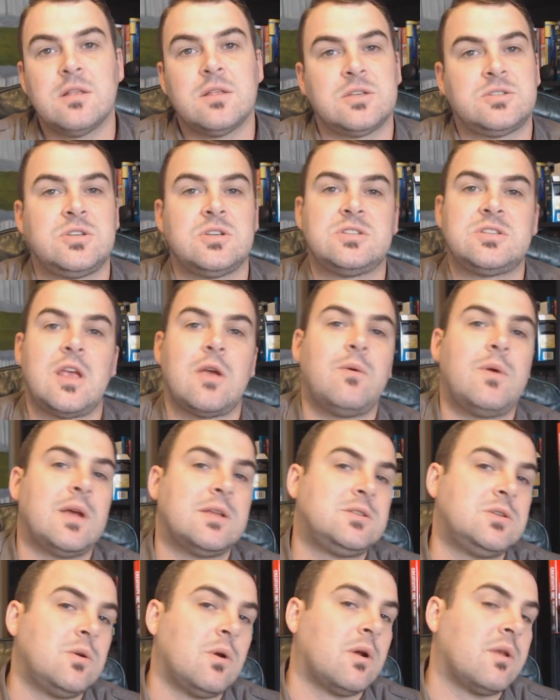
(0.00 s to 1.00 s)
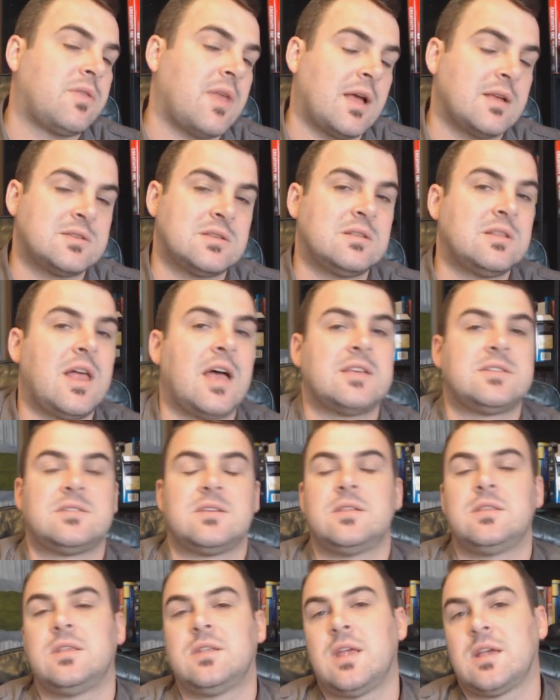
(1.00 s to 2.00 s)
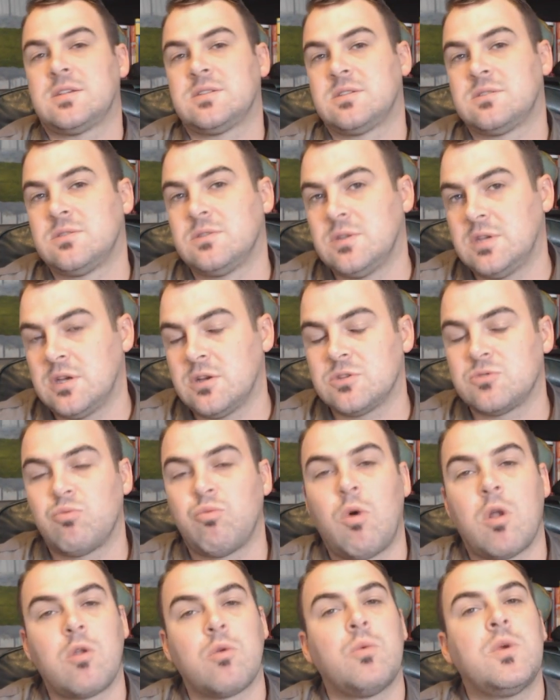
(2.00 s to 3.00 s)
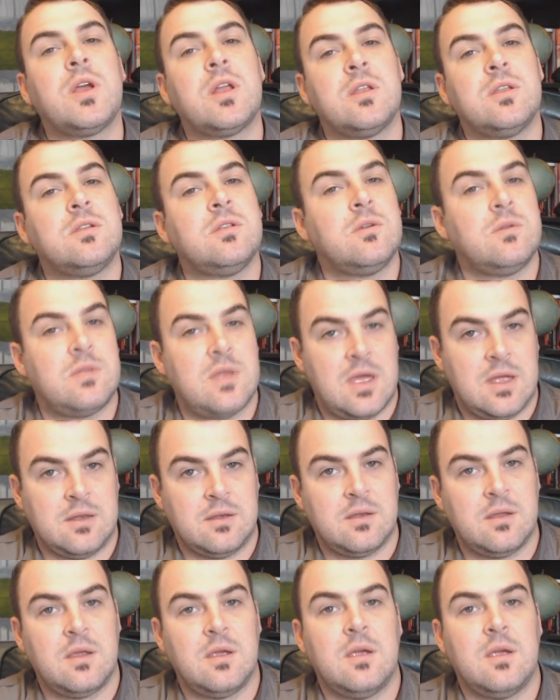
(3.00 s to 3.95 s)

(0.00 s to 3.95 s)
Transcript: Let's just say we had $200,000 less in the next 2 years. What are we going to do then?